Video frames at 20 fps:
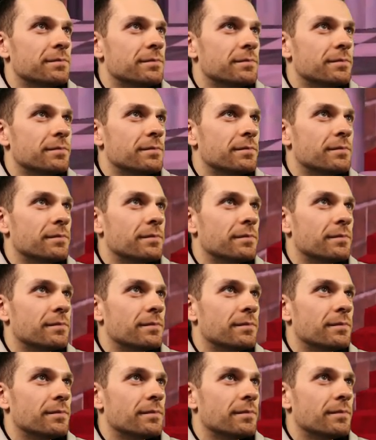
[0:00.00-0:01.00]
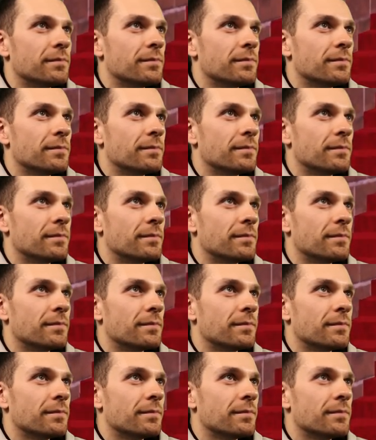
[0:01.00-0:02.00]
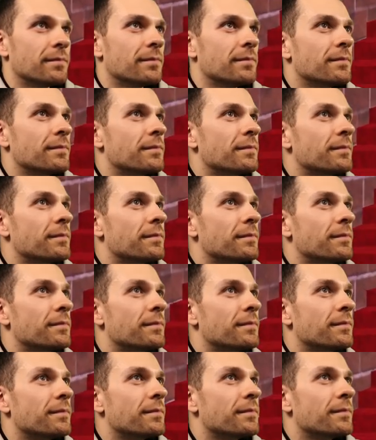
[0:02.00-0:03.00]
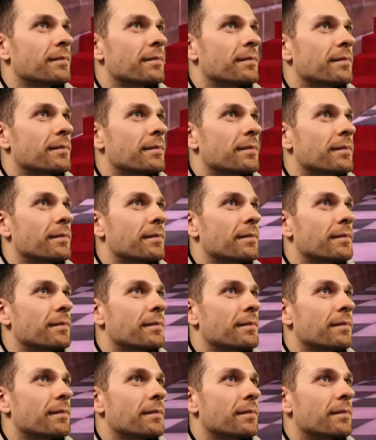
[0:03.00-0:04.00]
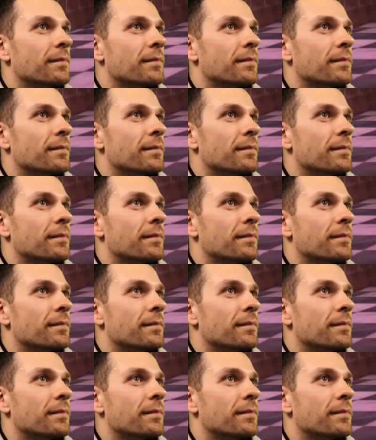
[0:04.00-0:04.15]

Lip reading: (no one is talking)